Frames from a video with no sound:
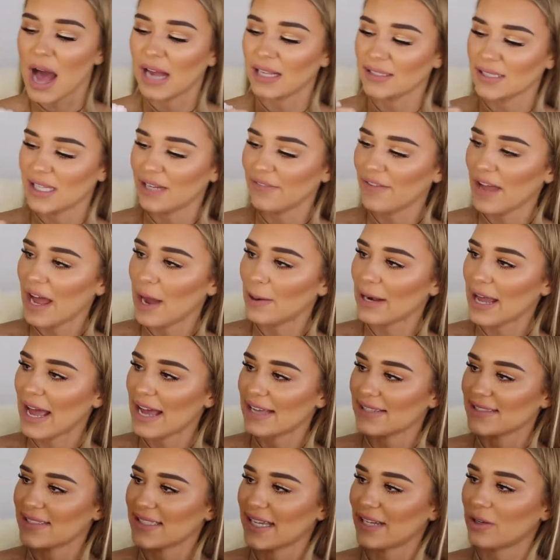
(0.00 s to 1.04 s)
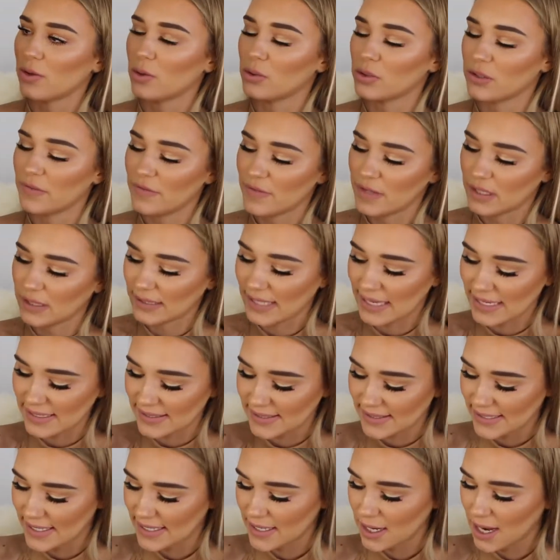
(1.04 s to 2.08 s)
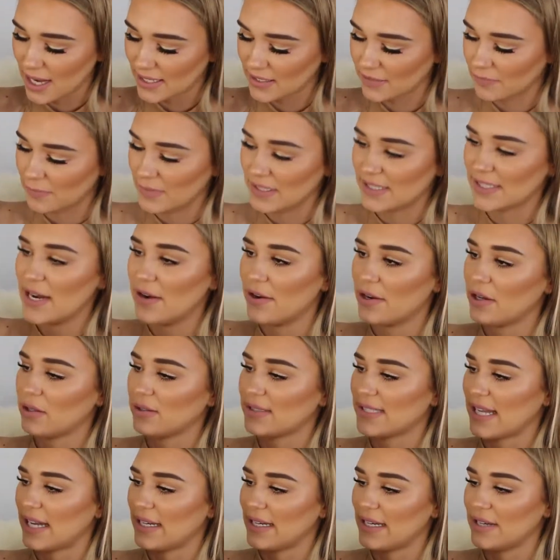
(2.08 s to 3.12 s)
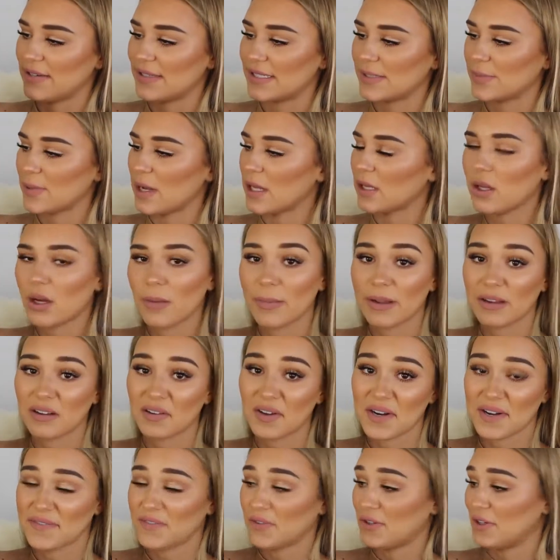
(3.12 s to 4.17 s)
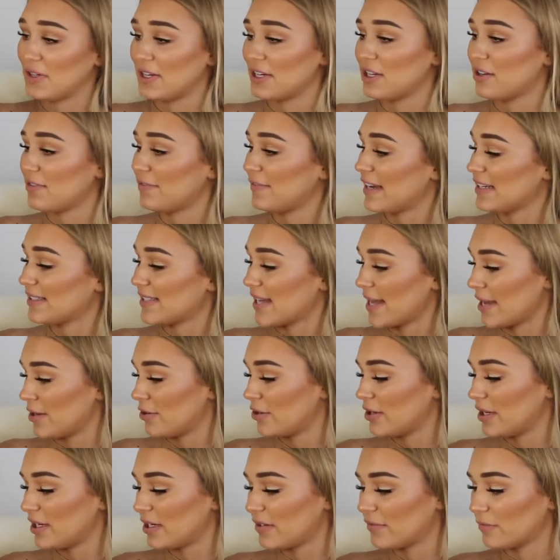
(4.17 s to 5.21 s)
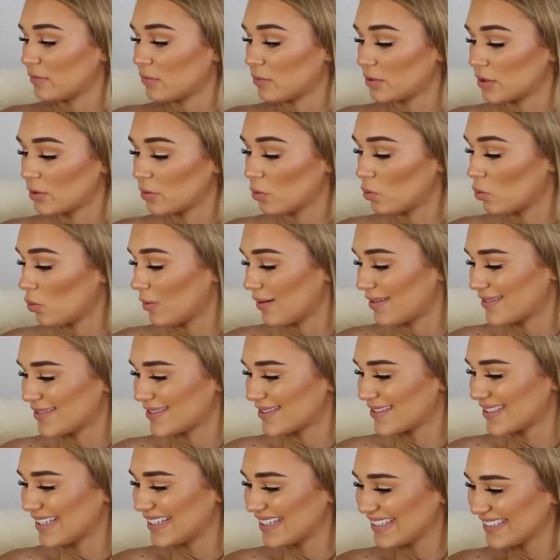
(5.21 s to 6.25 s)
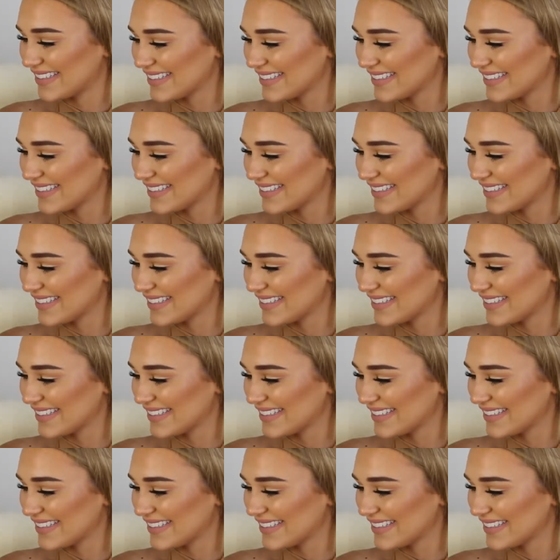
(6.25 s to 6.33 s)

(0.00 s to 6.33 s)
I love how it has like all of the lacy kind of material down here as well. Oh my god, I've already got fake tan on it and I've worn it once.